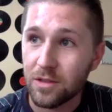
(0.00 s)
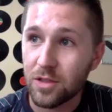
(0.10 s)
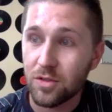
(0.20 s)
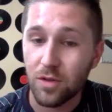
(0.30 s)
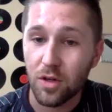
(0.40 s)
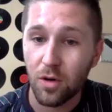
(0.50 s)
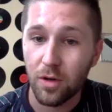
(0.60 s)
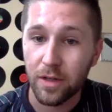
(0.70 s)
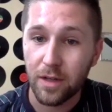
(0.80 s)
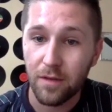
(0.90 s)
just
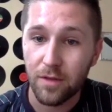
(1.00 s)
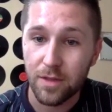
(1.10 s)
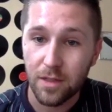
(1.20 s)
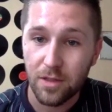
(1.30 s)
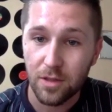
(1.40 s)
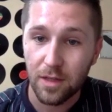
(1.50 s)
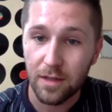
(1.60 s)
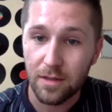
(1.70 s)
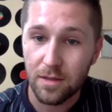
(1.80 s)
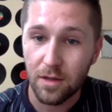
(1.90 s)
recording a conversation that
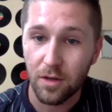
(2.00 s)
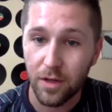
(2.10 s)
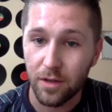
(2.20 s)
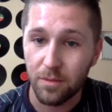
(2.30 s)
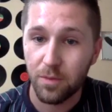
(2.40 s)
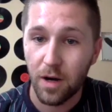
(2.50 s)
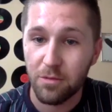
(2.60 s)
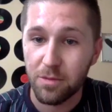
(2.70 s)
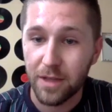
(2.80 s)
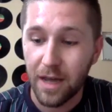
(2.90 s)
is already
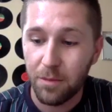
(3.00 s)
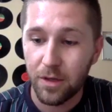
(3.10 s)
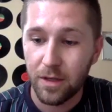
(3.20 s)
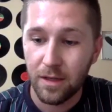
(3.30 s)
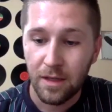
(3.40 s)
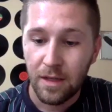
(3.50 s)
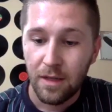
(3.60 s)
probably happening.